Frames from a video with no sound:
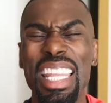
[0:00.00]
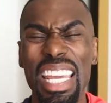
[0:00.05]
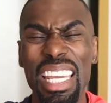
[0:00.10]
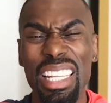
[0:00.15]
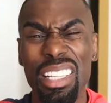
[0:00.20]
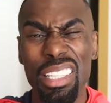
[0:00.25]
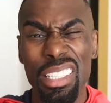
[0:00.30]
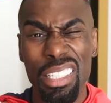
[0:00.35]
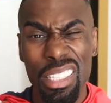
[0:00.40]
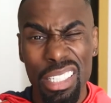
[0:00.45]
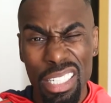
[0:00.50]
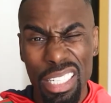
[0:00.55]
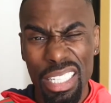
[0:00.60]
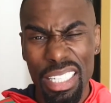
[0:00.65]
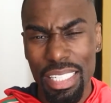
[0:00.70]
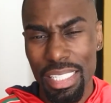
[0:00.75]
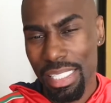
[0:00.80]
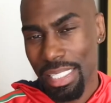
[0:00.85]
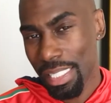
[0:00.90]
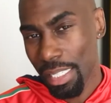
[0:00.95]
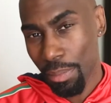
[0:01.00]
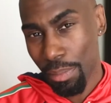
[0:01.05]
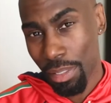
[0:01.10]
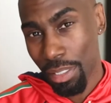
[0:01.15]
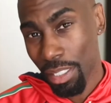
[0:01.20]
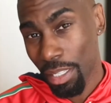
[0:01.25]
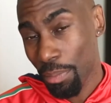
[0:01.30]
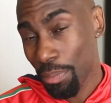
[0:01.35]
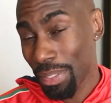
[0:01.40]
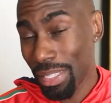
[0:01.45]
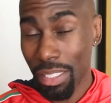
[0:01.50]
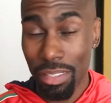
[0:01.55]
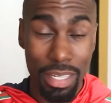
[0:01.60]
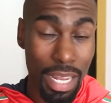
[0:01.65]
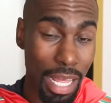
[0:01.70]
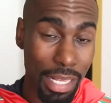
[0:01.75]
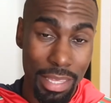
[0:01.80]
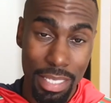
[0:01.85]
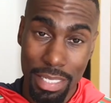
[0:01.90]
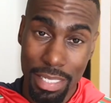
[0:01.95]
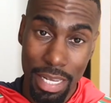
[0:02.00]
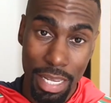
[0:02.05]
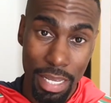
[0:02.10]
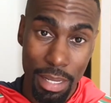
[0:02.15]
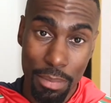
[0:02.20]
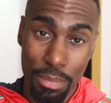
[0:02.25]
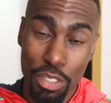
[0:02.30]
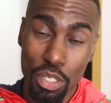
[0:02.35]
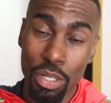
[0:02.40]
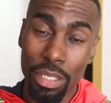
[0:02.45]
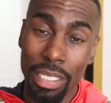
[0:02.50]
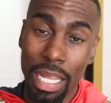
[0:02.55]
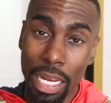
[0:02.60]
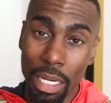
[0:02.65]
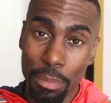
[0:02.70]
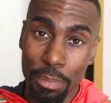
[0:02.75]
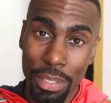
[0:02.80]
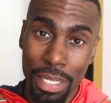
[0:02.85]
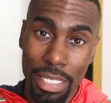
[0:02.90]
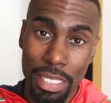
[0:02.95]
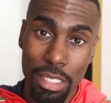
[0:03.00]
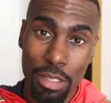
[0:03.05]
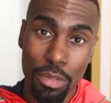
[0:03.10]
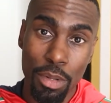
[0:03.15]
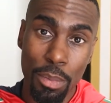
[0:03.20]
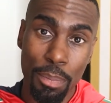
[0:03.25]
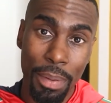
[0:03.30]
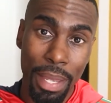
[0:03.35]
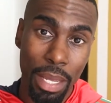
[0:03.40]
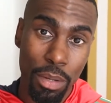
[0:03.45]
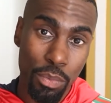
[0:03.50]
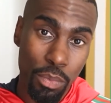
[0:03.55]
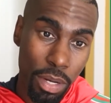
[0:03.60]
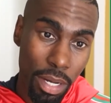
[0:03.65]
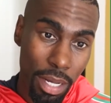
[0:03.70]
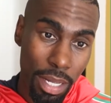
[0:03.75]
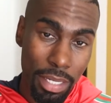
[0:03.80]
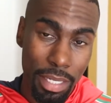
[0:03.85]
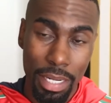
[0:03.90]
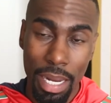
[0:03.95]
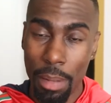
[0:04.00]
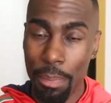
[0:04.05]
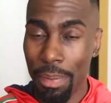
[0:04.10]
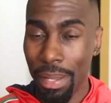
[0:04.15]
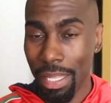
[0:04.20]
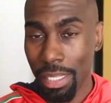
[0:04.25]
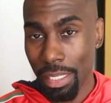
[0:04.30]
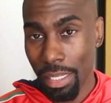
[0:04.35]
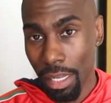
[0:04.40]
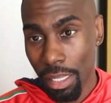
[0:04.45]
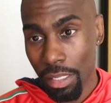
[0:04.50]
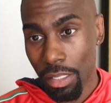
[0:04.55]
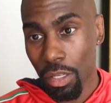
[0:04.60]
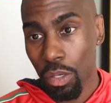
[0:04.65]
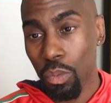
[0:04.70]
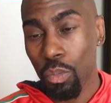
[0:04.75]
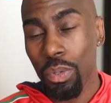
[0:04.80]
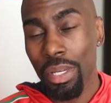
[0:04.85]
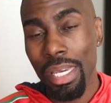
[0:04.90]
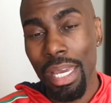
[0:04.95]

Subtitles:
They look similar, but they're not the same. So a lot of places would ban one and not ban the other.